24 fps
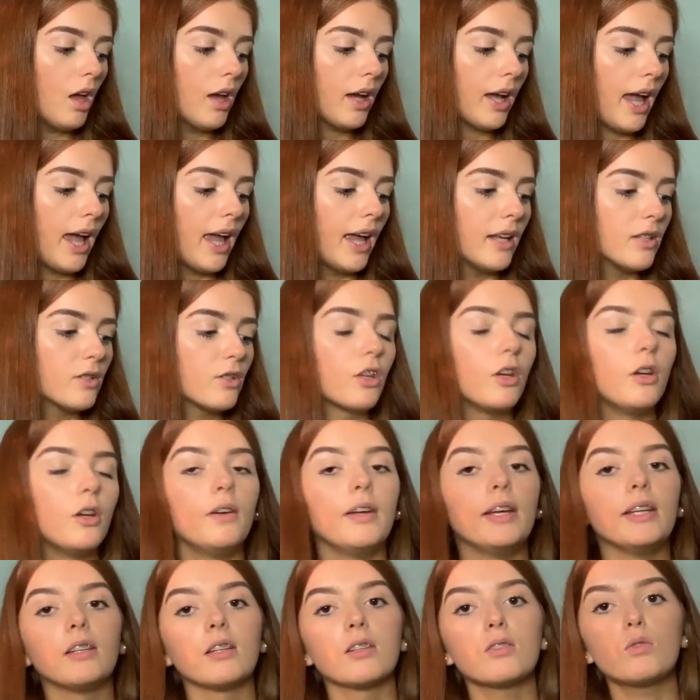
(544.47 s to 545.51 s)
Okay, so
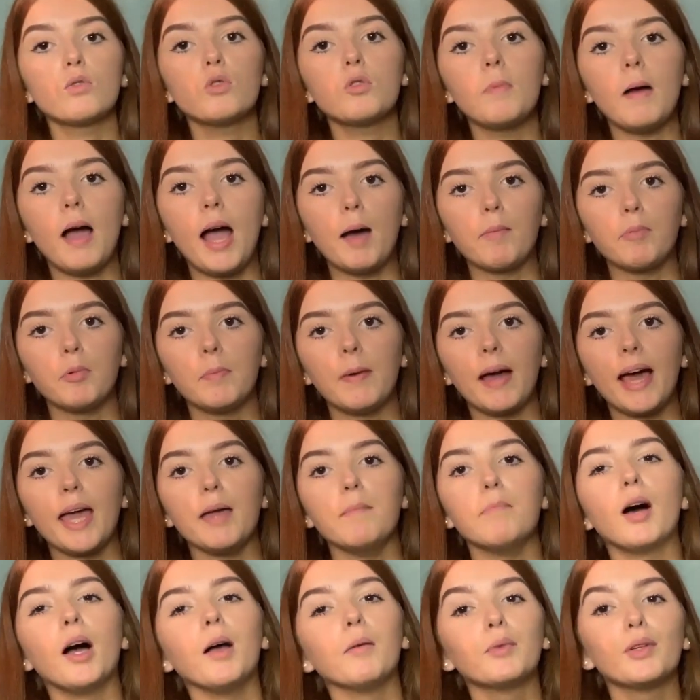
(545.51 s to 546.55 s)
it does talk about Apple Pay,
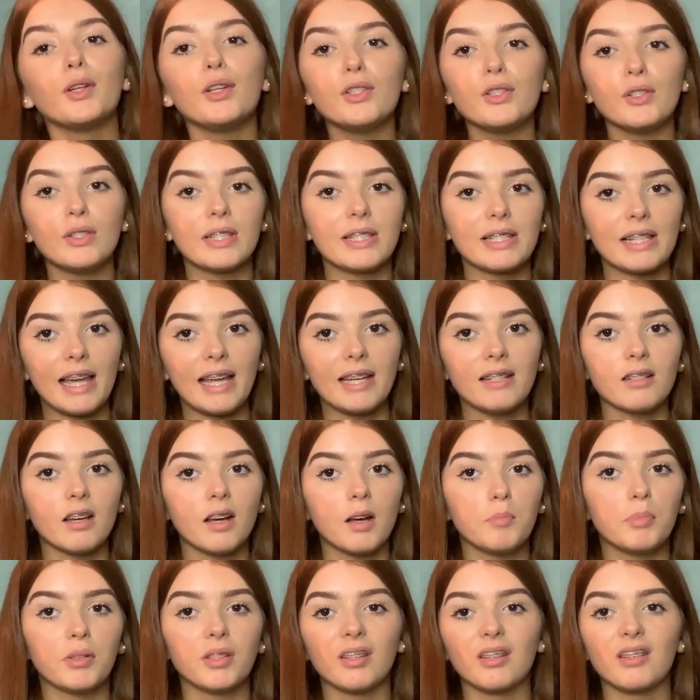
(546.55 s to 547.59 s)
but I'm gonna do this later
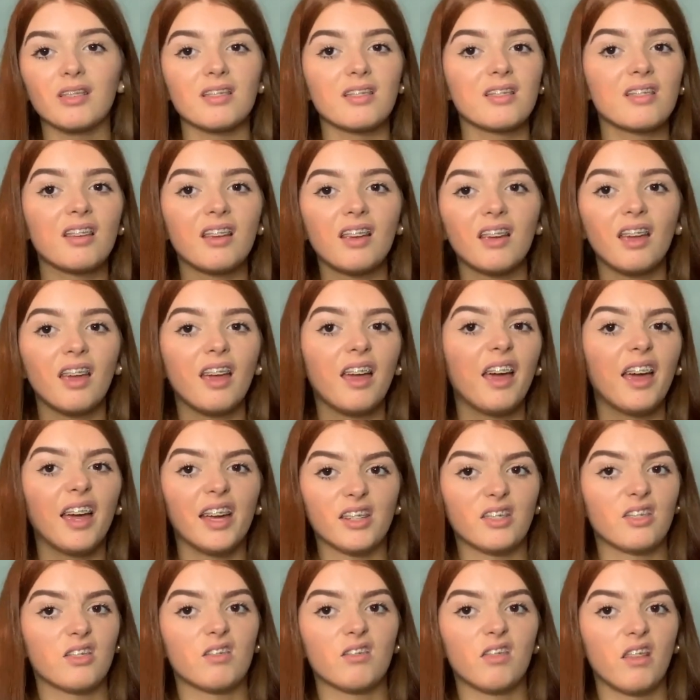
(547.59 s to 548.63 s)
because it's
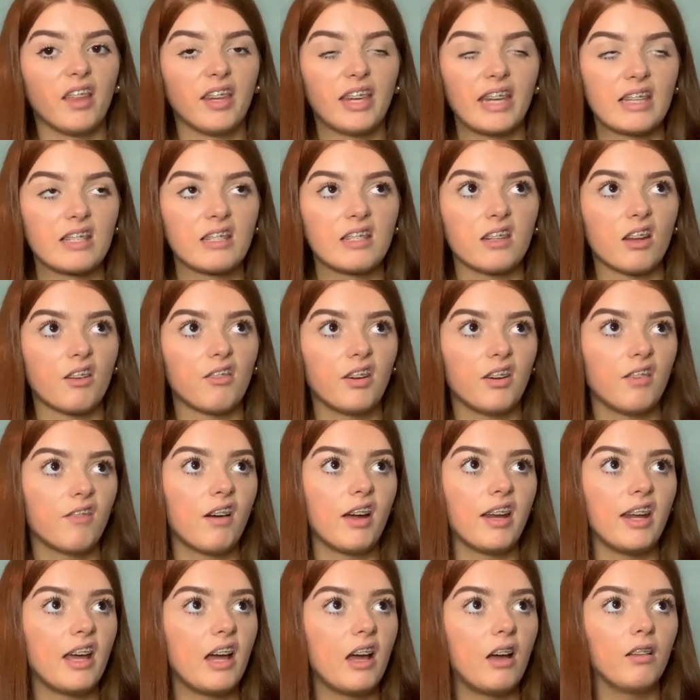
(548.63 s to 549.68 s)
just not that necessary right
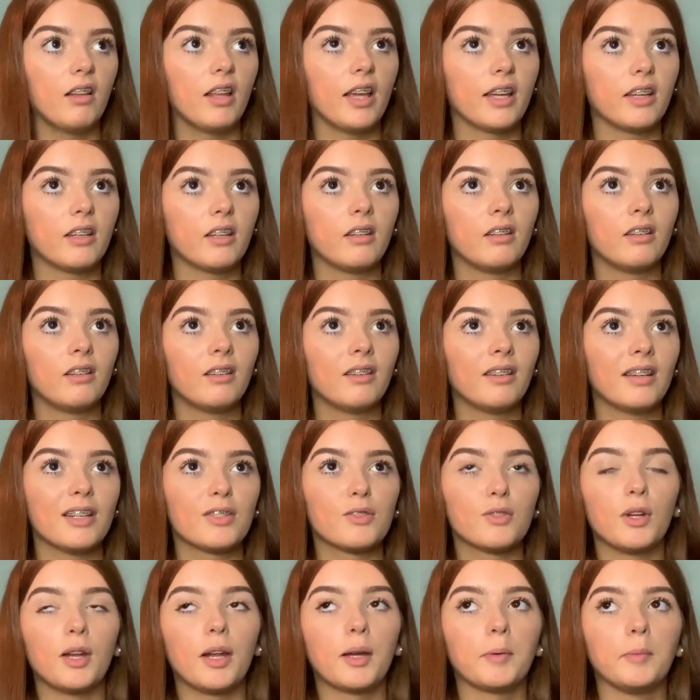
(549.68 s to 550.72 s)
now. Like, it's
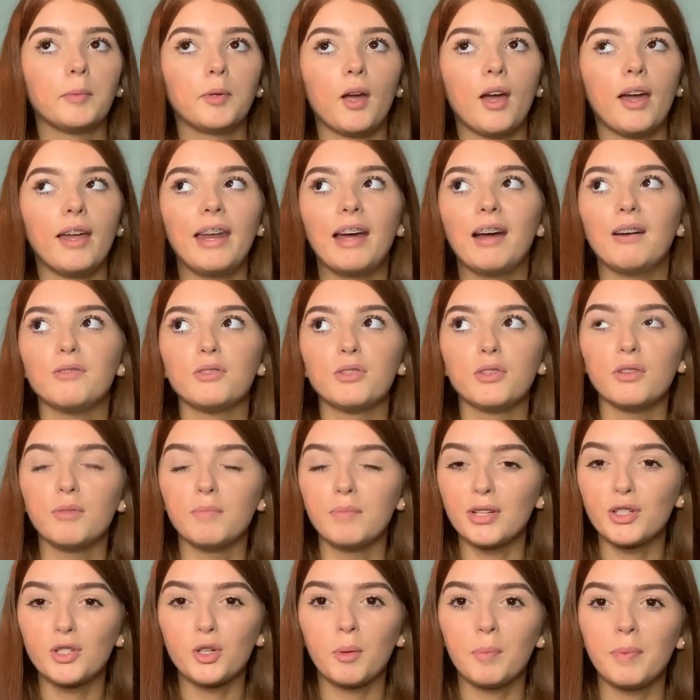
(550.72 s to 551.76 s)
not like I'm going out and doing my
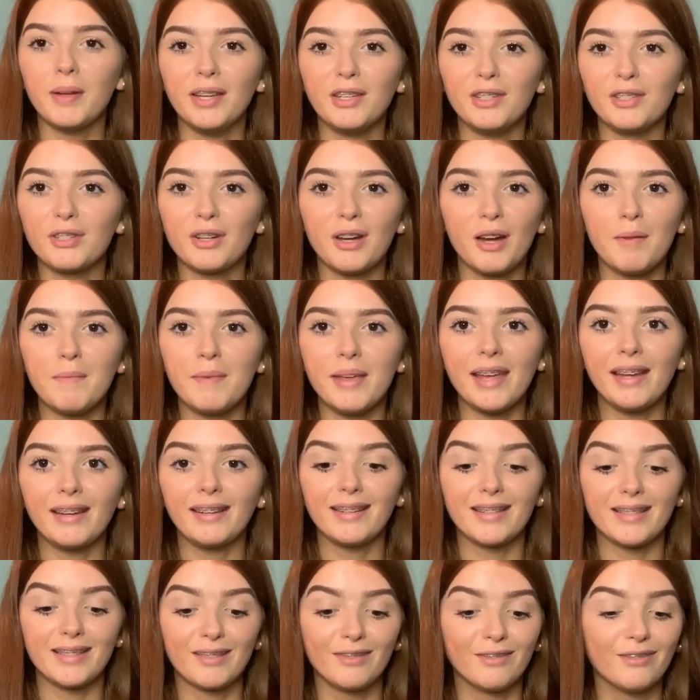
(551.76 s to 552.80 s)
shopping, do you know what I mean?
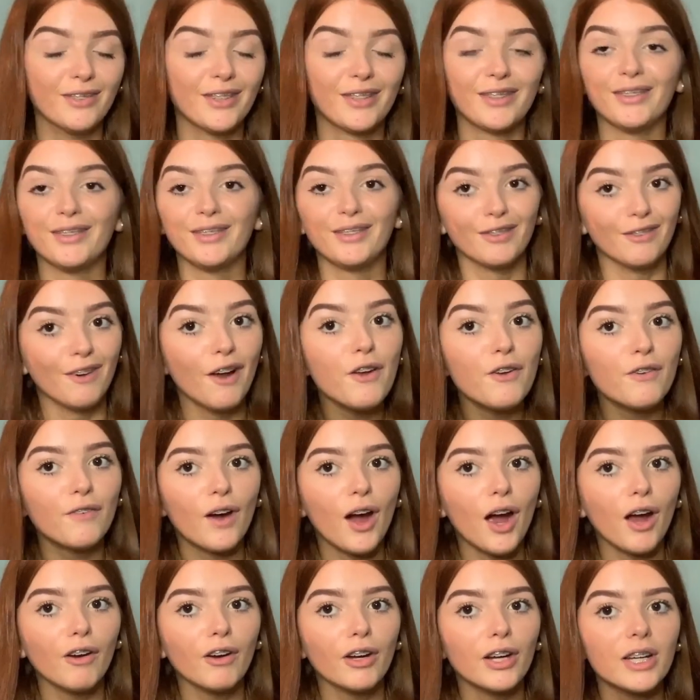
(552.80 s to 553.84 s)
Because of the fucking
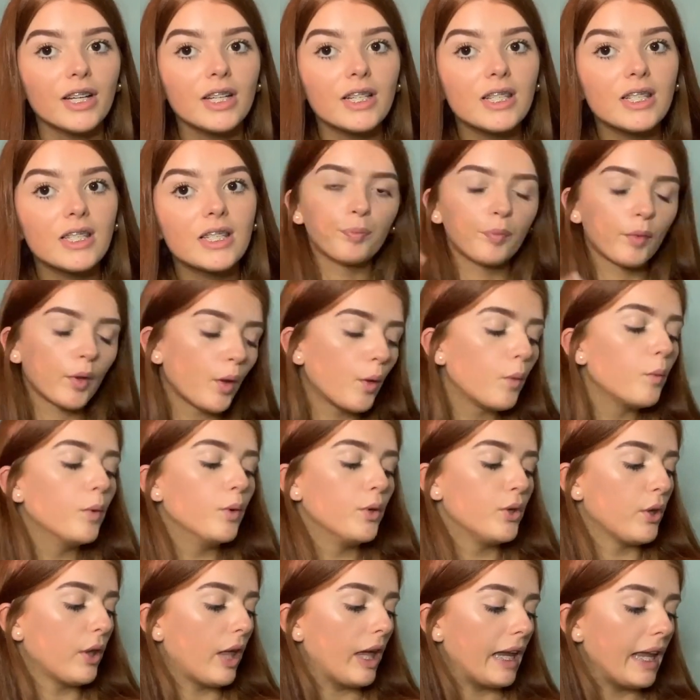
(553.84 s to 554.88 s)
coronavirus. We'll
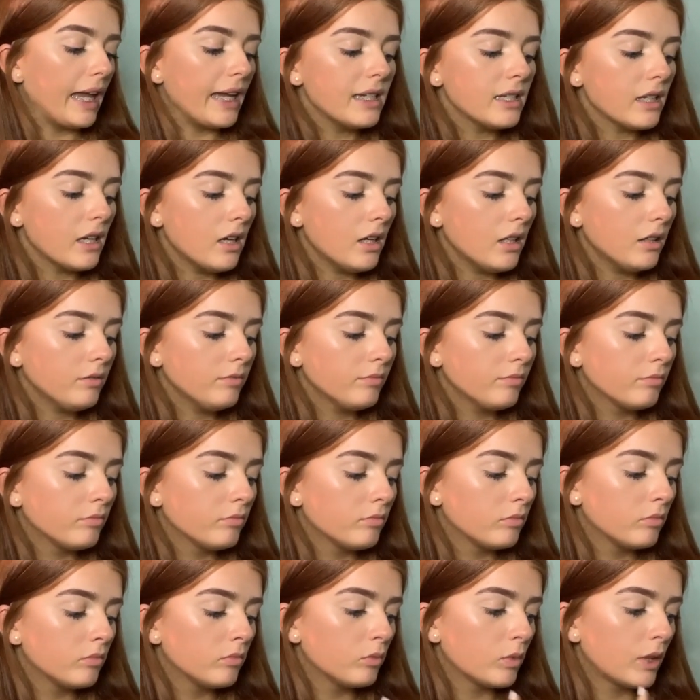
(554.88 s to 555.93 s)
do that later.
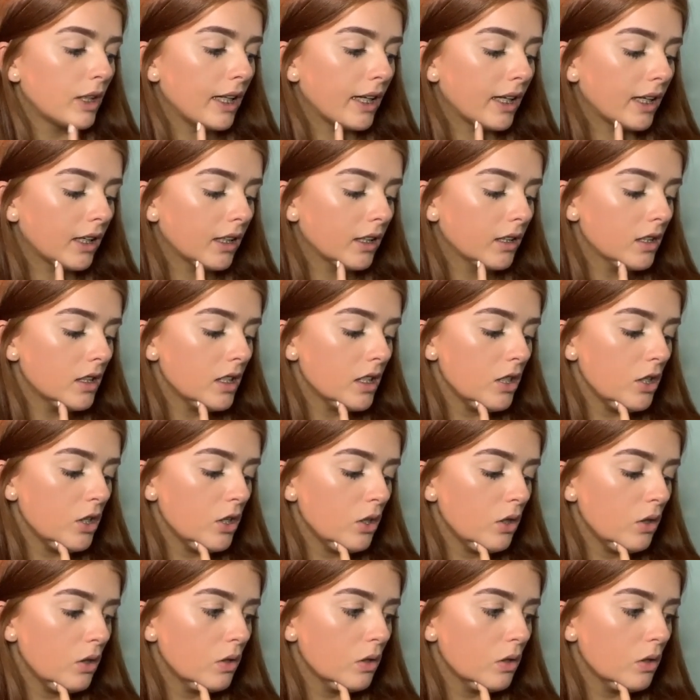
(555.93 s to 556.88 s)
Click continue.